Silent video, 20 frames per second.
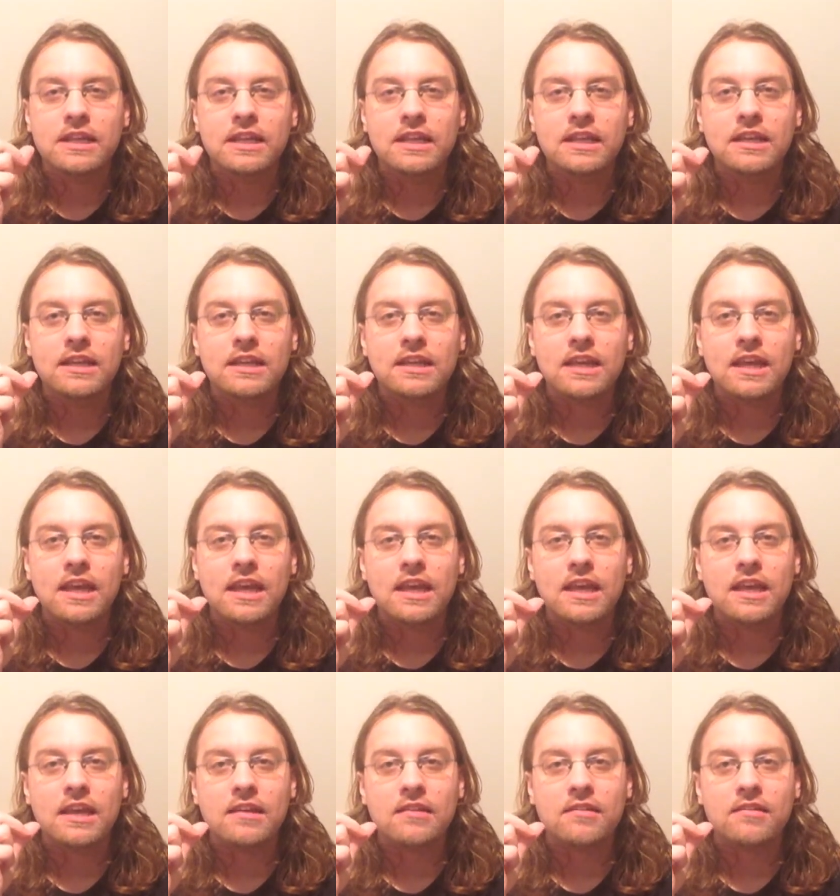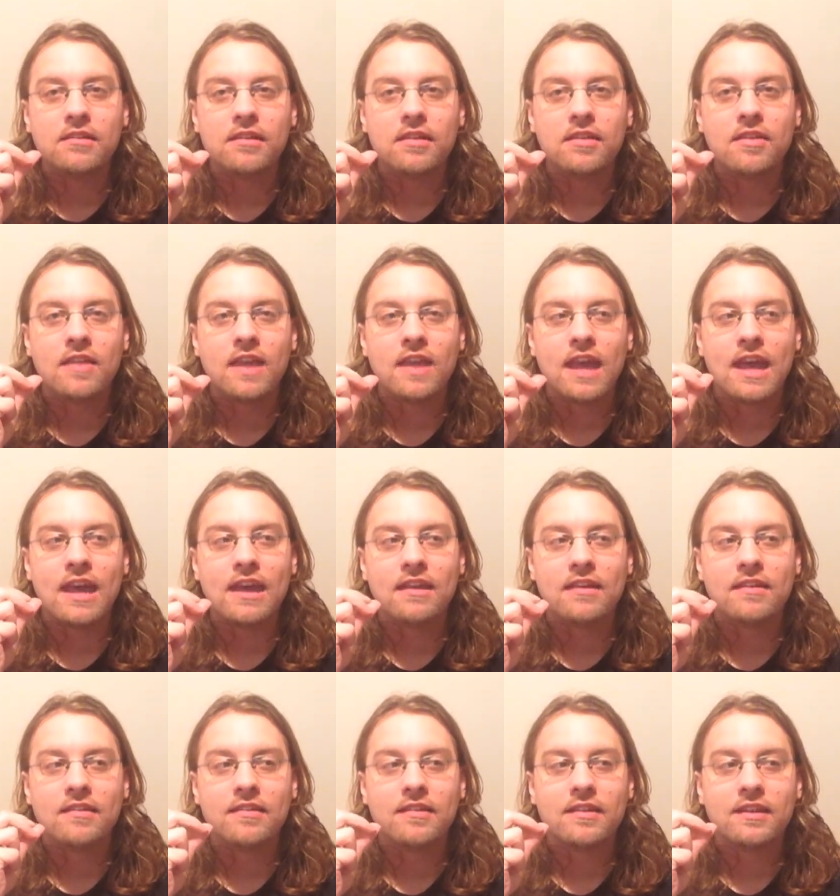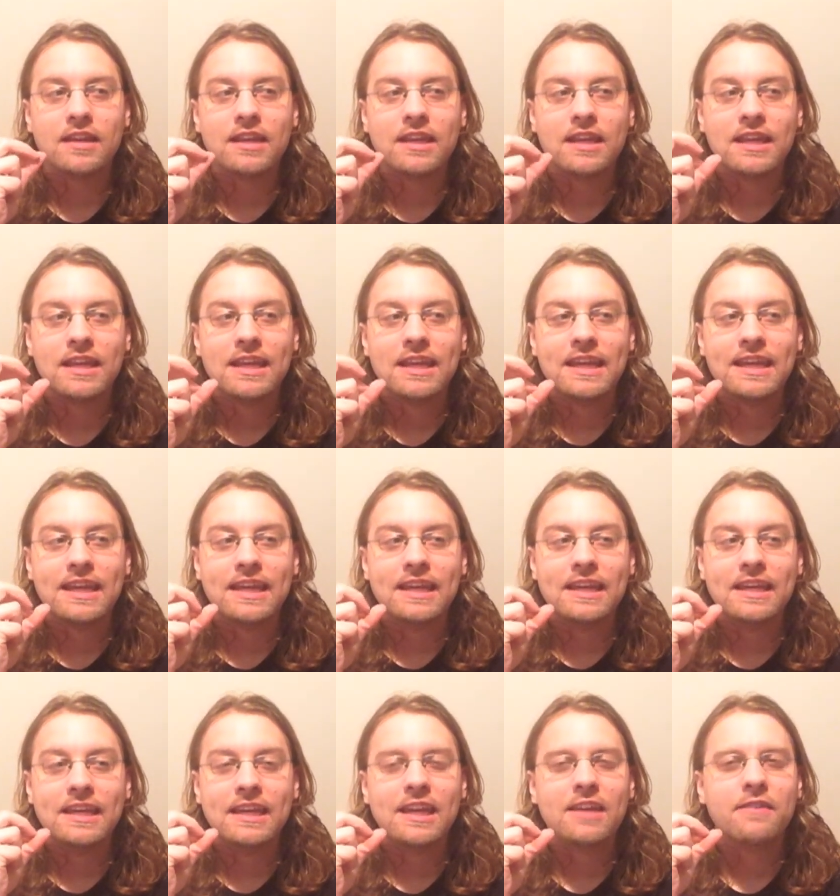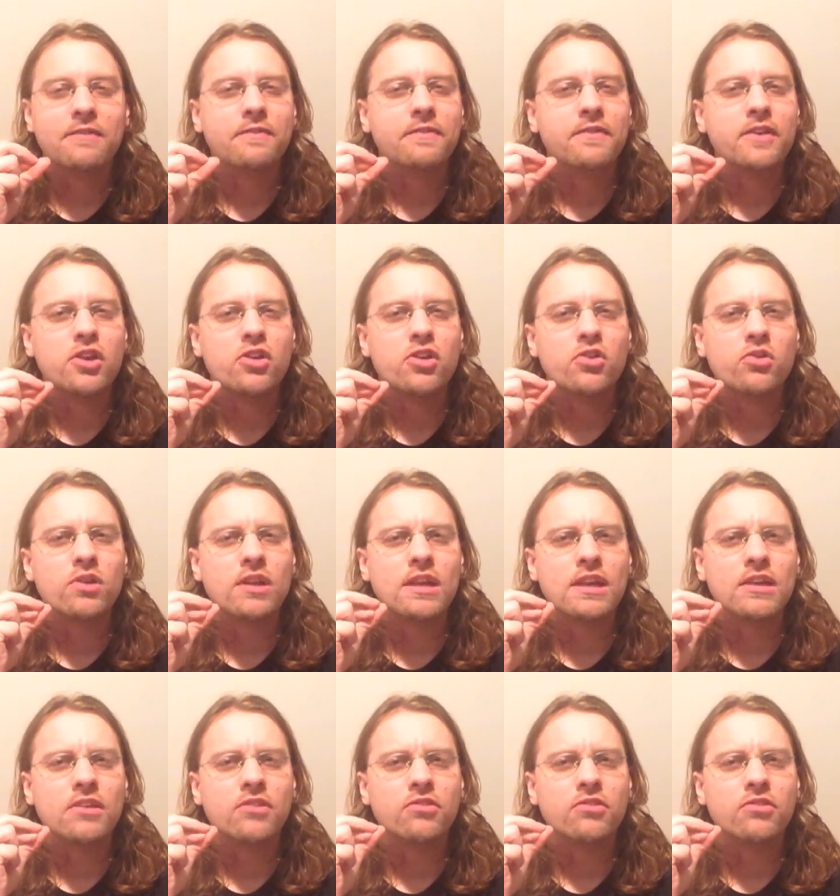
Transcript: indicate that Nick Fury